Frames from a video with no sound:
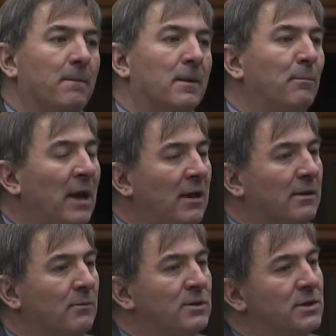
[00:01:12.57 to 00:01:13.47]
The paint
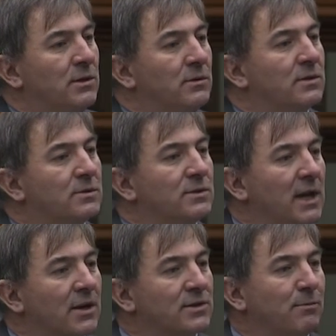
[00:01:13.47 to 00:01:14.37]
that was used was
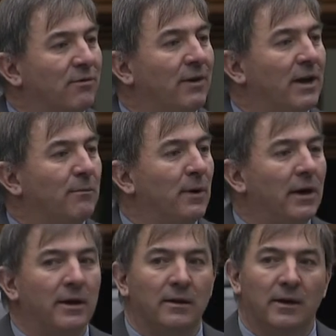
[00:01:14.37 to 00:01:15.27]
actually provided
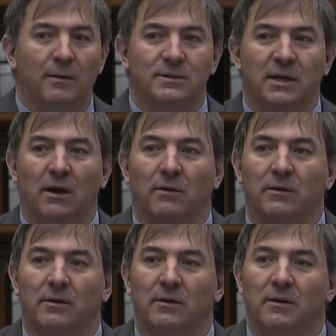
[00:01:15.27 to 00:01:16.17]
by MTO
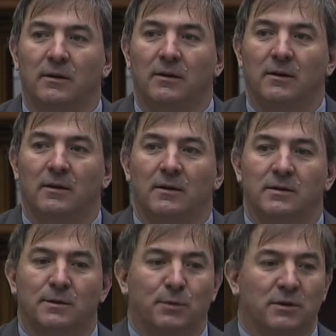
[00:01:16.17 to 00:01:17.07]

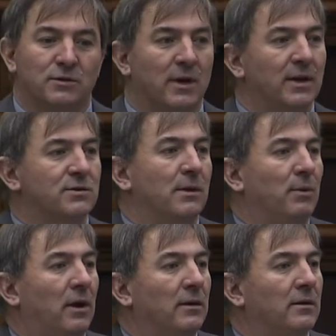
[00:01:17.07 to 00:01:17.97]
to put the drag strip
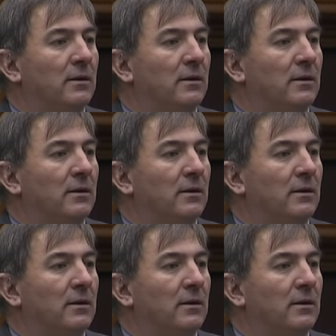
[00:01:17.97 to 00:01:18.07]
on.